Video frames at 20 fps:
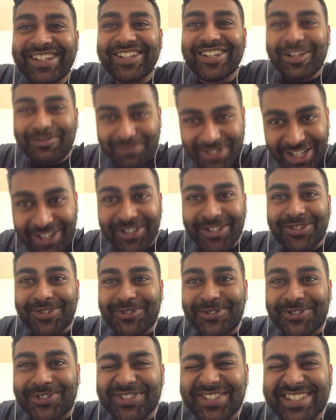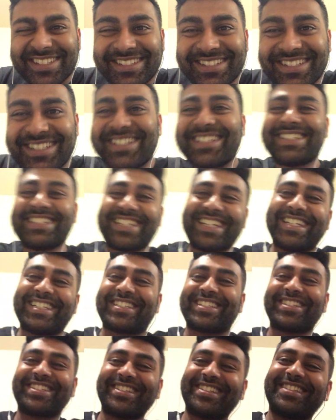Let me know your thoughts.
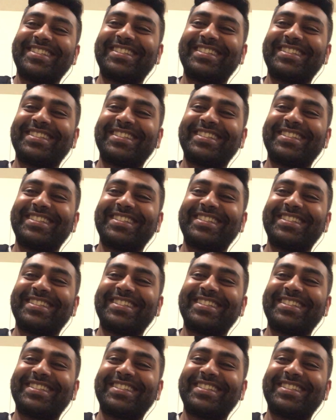Cheers.